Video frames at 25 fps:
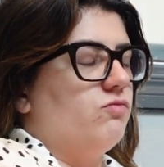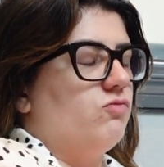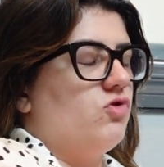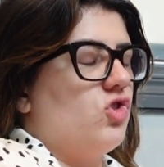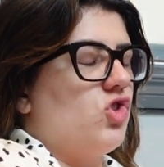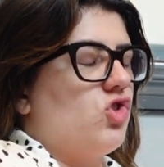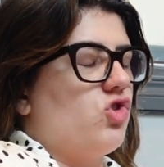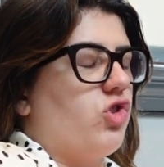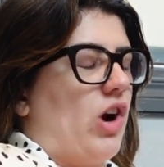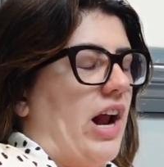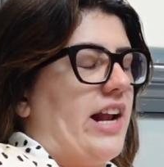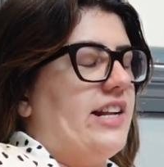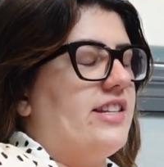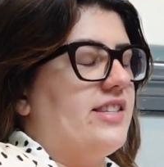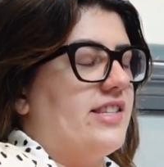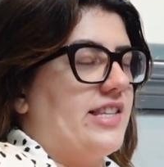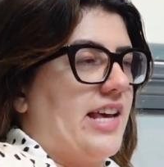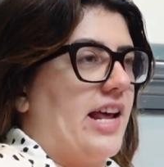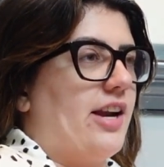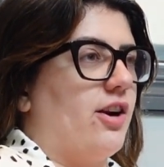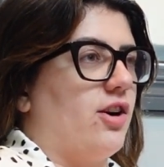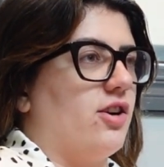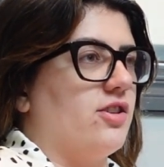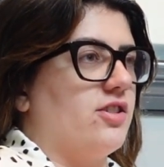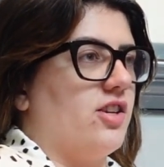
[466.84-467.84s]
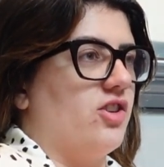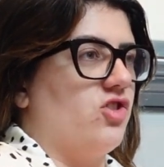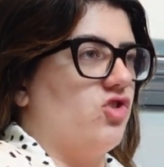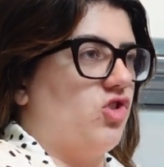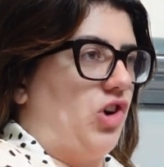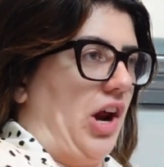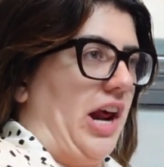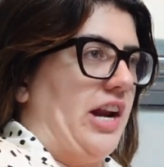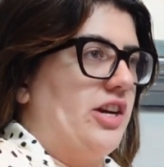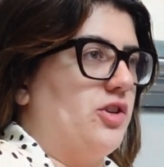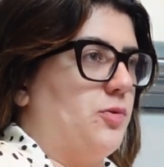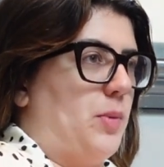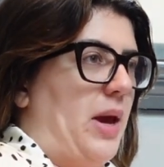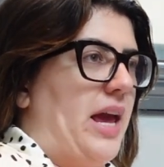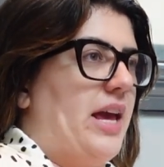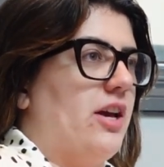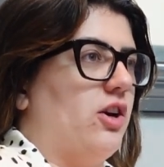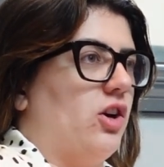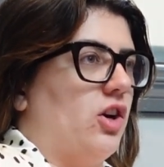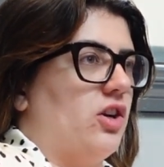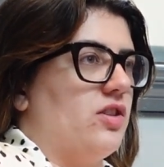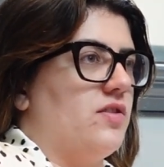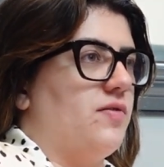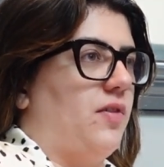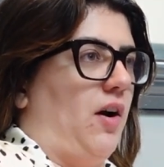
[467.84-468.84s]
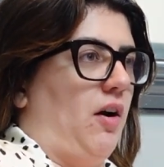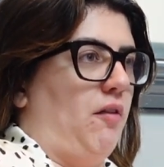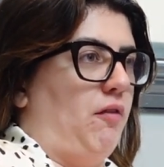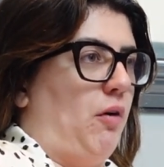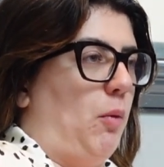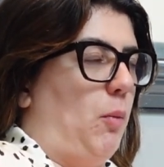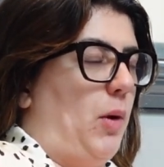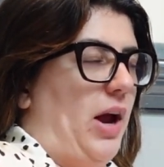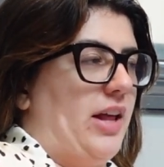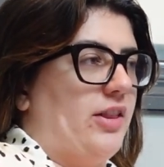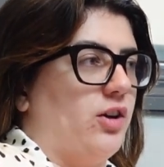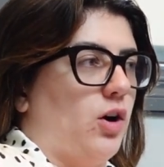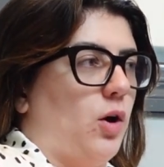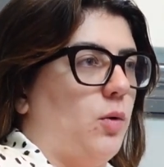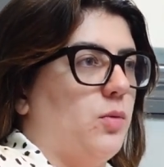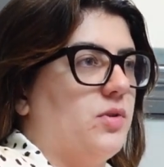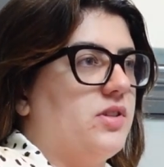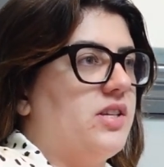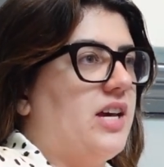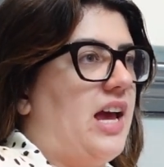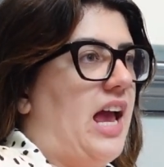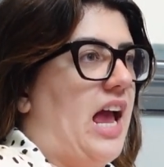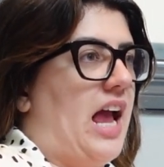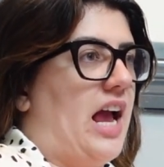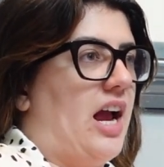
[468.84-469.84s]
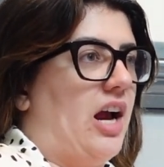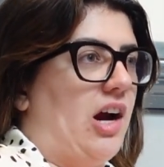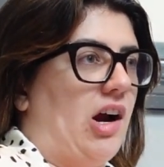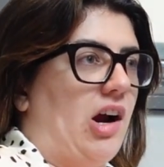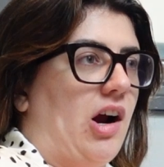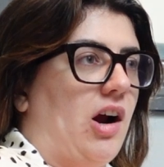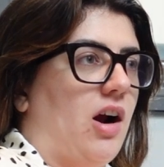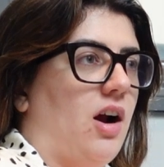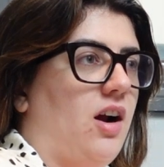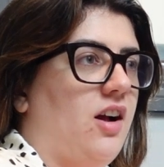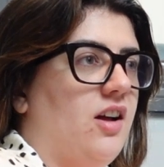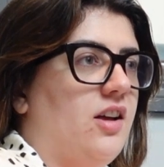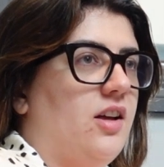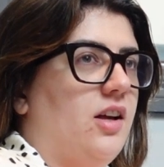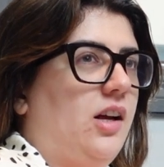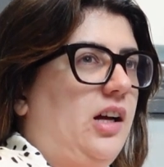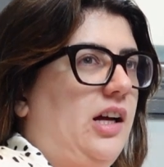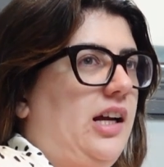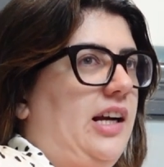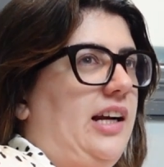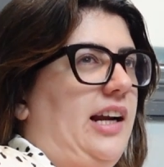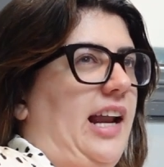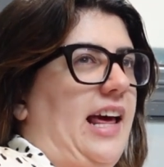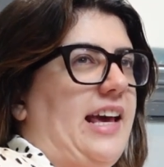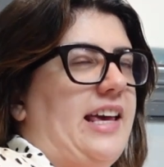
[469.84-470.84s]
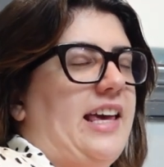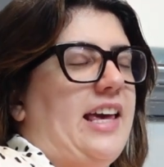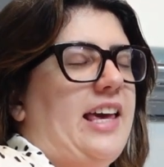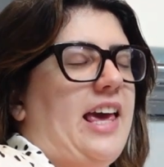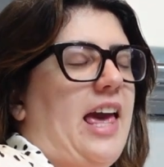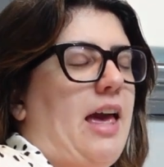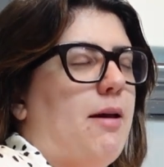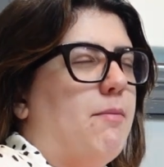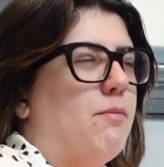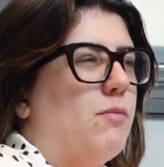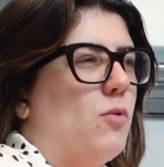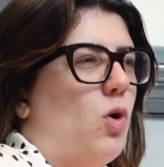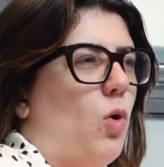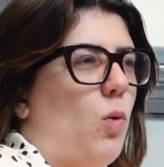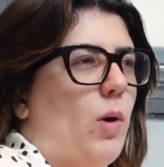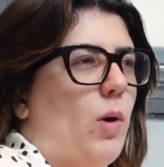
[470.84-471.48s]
trendsetters and trend makers for whether it was hair, like Kim going